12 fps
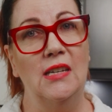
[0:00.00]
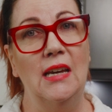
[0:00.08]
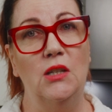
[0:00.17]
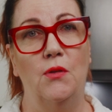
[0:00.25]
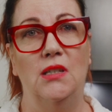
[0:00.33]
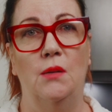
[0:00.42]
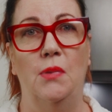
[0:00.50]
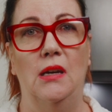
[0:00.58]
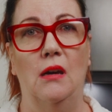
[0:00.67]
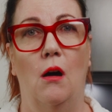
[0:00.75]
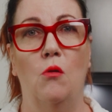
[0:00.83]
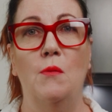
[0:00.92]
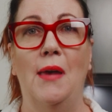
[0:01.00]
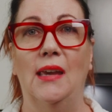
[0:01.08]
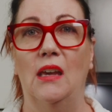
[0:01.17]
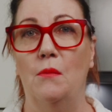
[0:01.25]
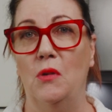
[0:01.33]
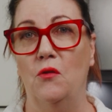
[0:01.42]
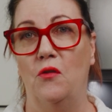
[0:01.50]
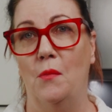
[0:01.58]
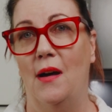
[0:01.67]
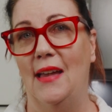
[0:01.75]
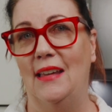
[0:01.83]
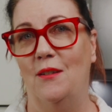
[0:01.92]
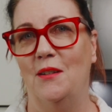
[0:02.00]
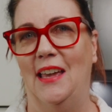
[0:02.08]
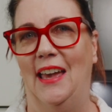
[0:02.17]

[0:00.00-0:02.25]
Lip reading: today's recipe, I'll be making a meal for my adult